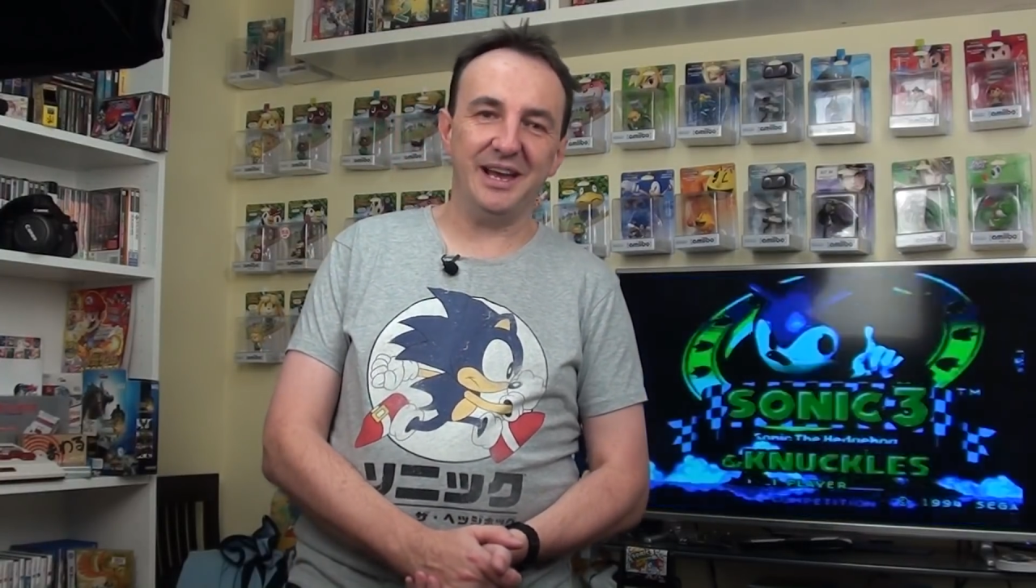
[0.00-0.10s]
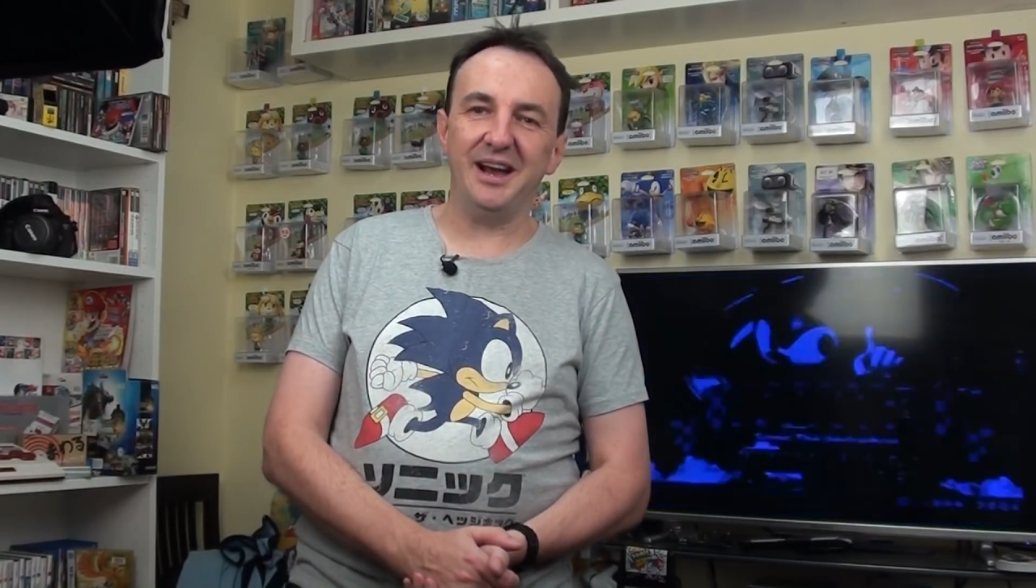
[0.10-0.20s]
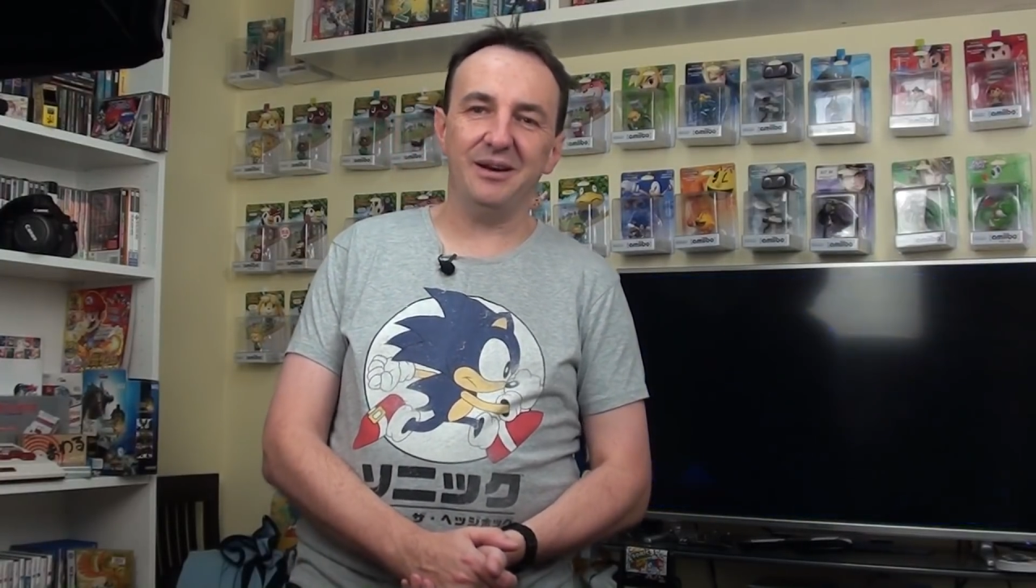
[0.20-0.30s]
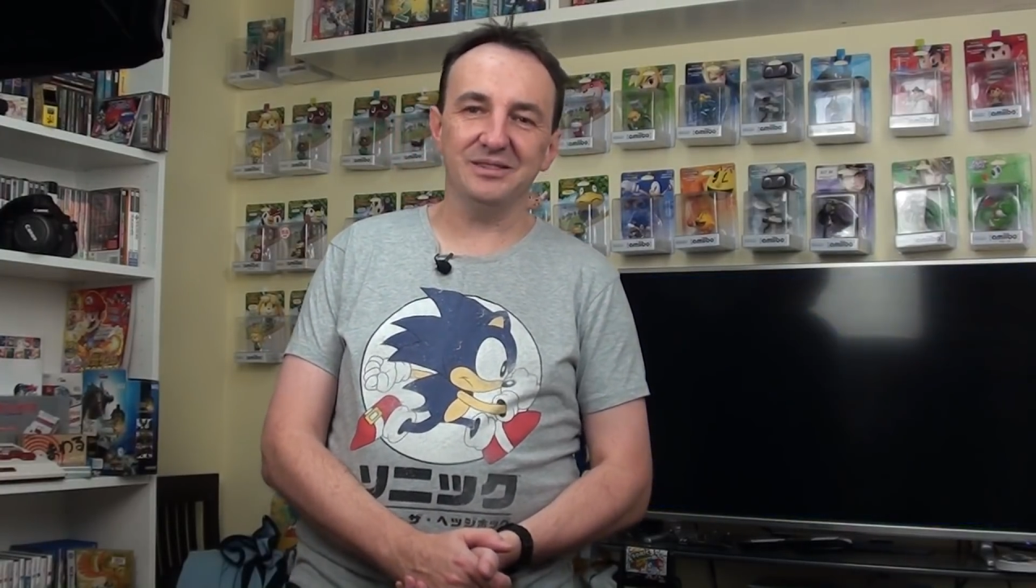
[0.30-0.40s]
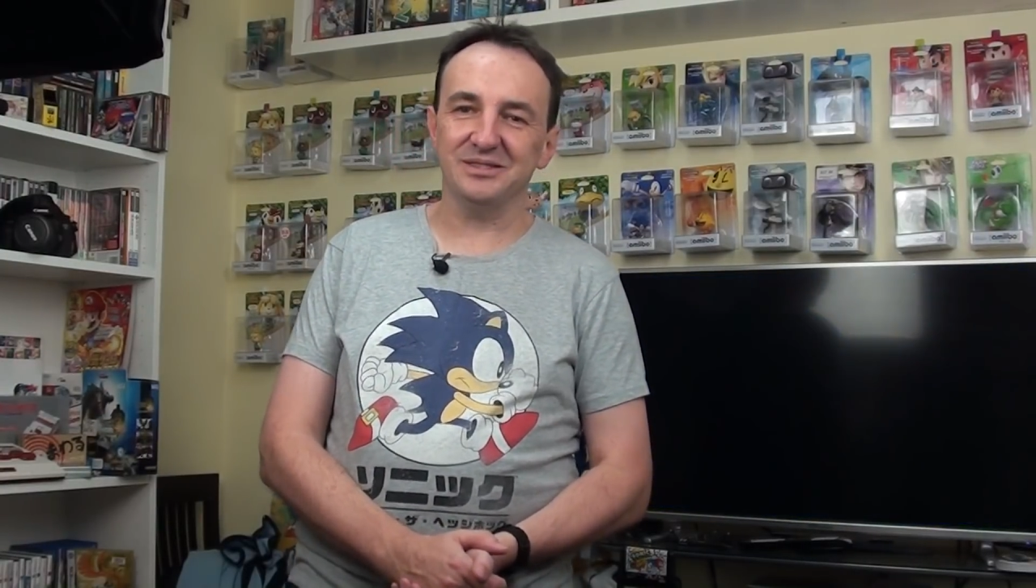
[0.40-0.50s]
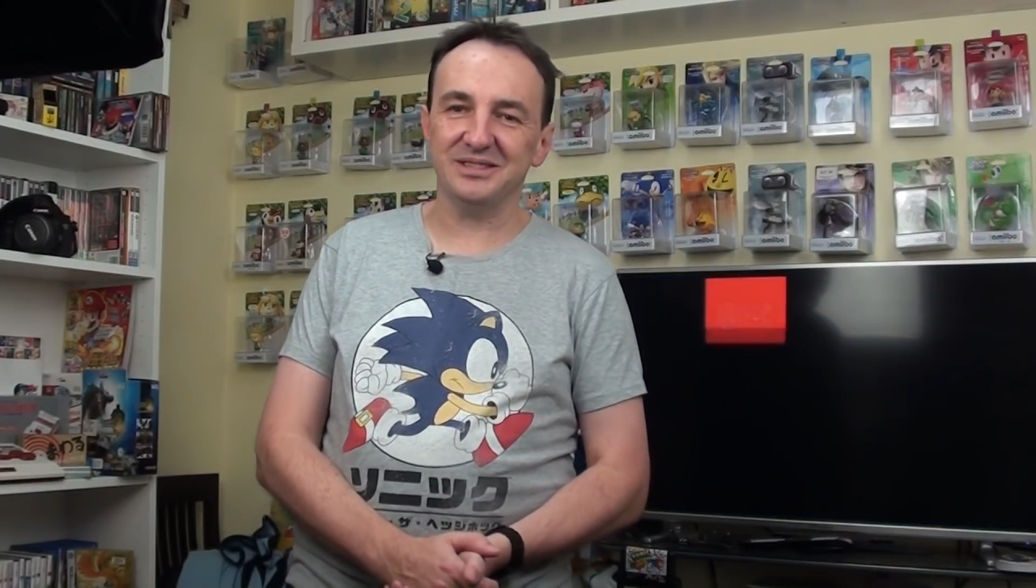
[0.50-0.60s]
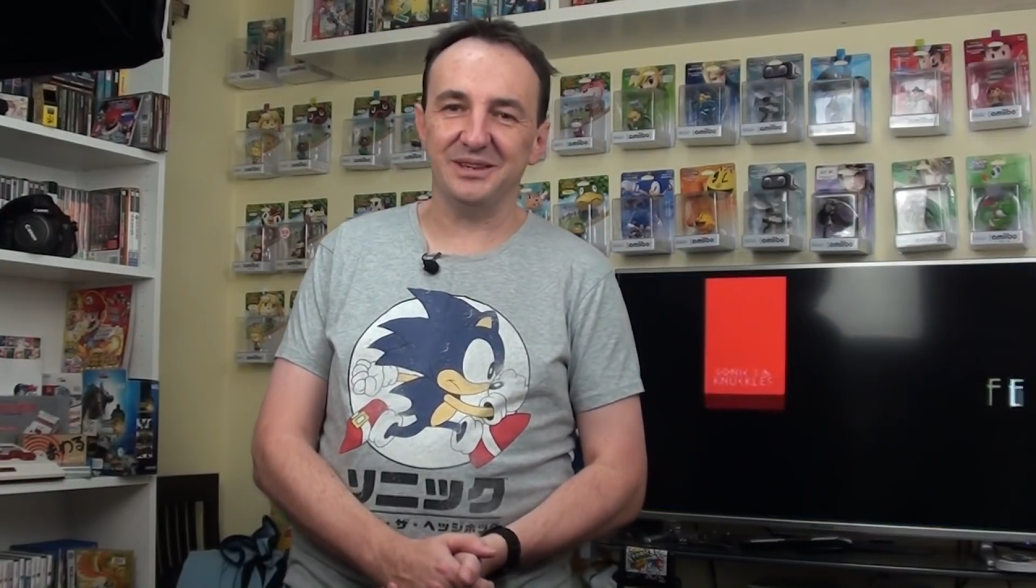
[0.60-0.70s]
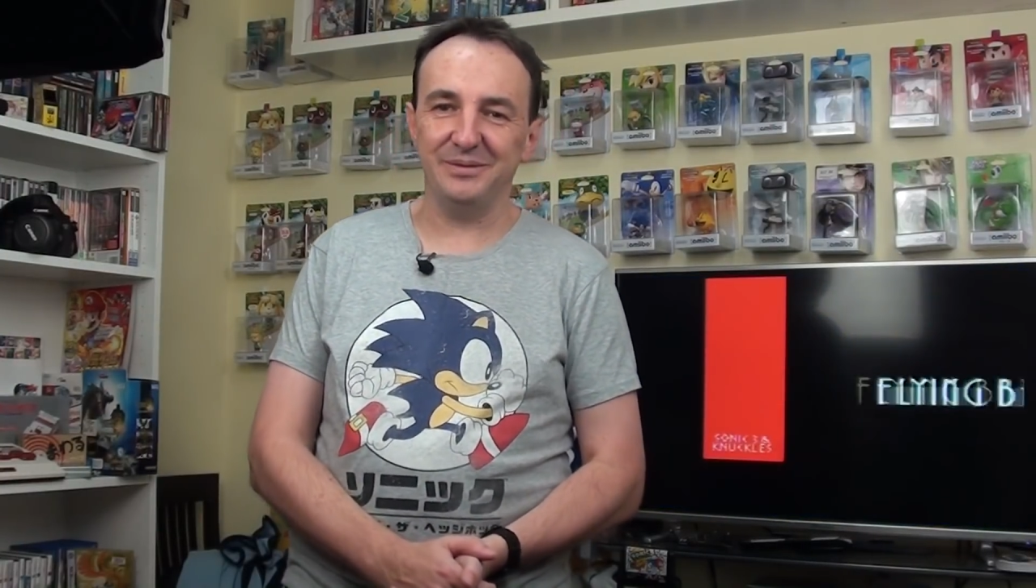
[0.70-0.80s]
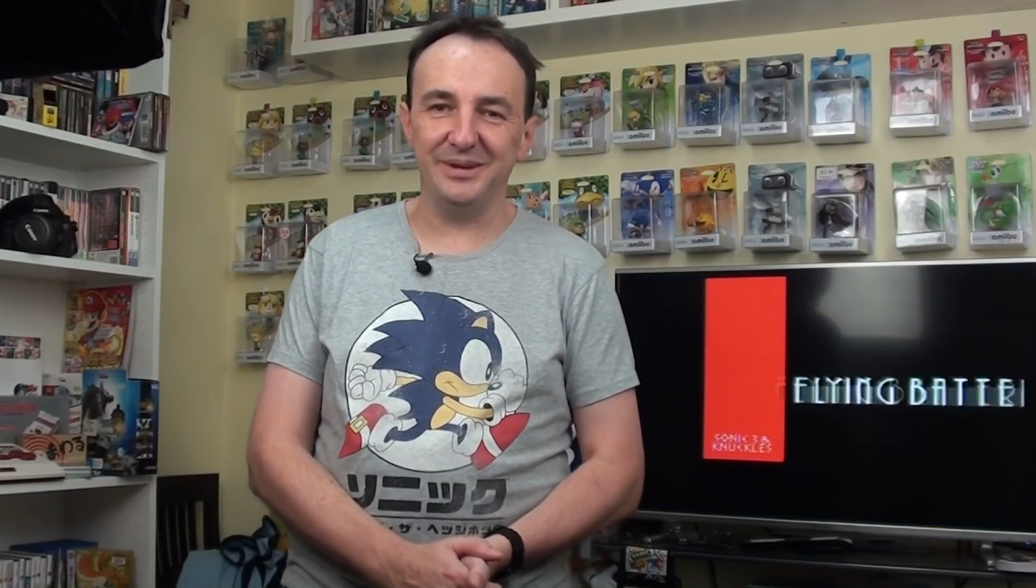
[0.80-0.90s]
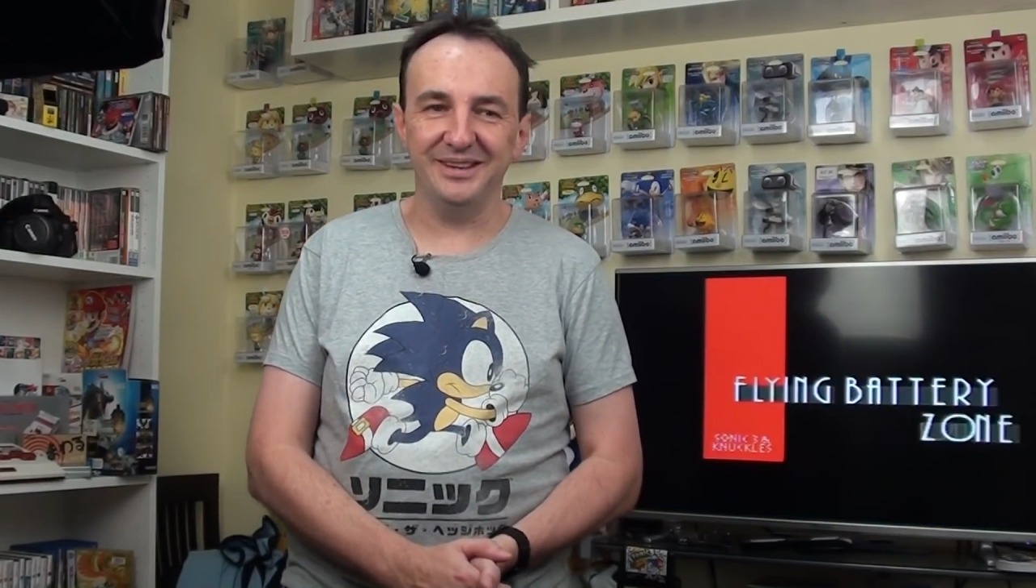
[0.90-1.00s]
hours or
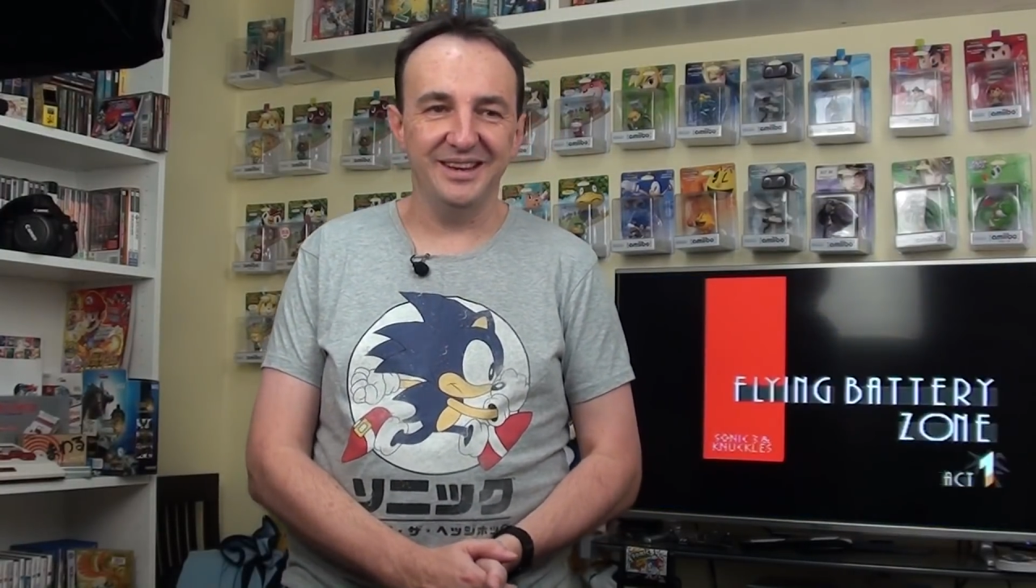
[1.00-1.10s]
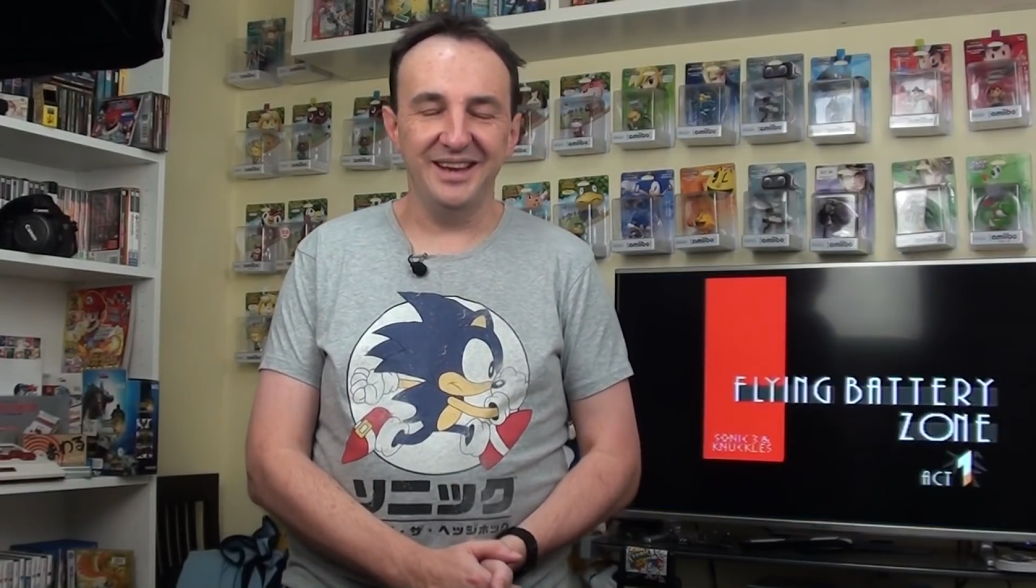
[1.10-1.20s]
something,